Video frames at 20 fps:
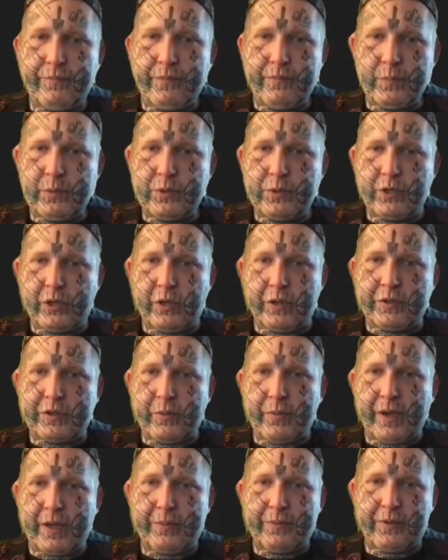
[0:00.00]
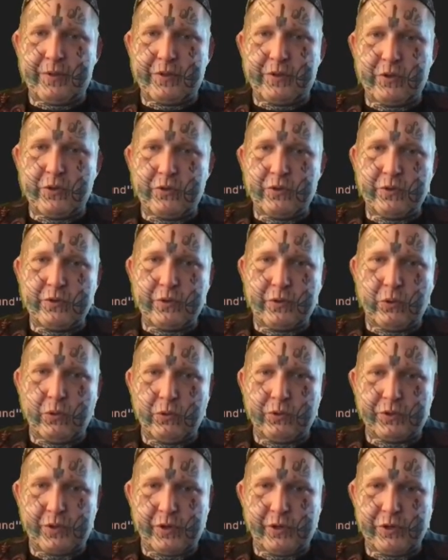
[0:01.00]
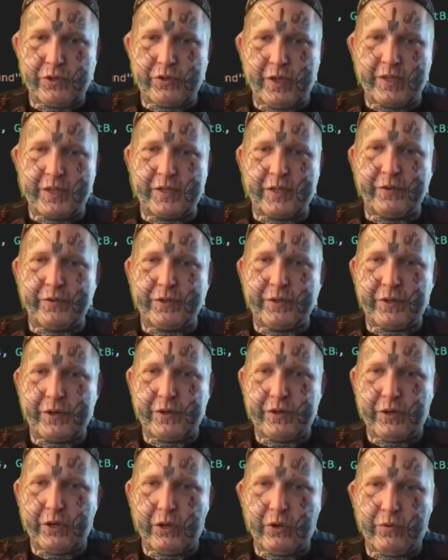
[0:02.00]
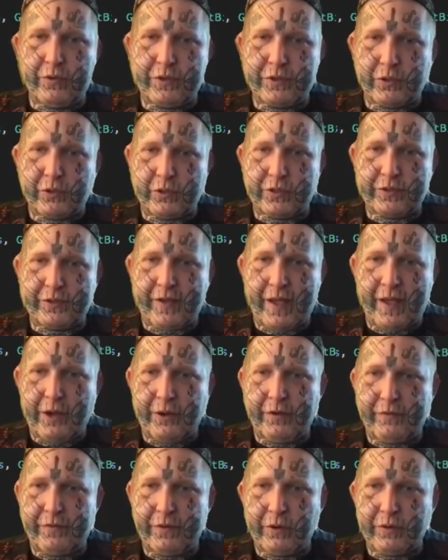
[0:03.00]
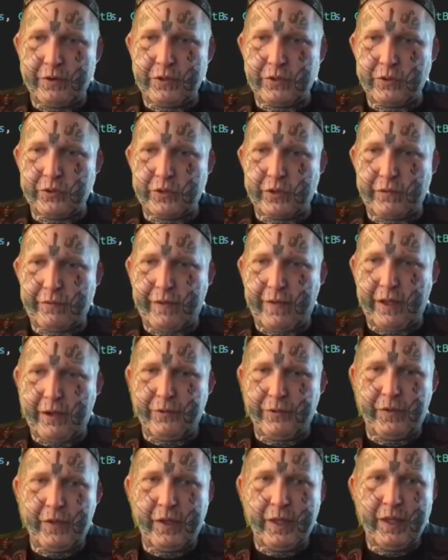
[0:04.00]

so let's go back up to the Google search. So that's going to return no results found if no results are found.